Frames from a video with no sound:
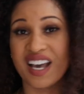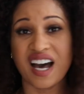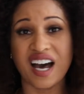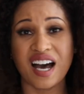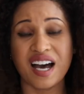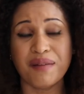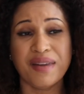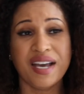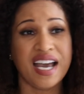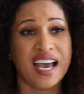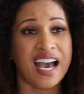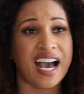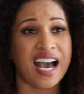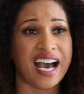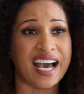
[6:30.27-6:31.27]
Um,
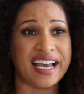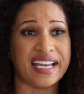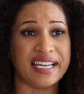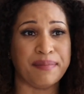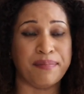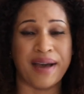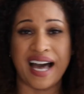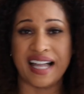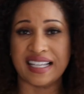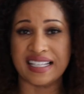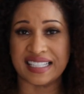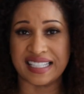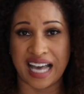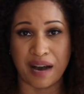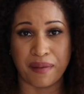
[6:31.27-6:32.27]
I
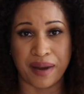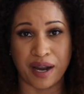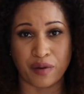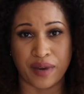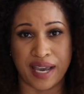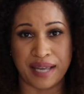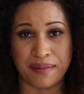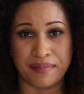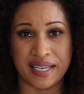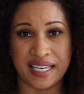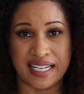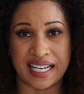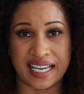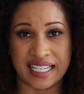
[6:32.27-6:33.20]
balance out my red meat.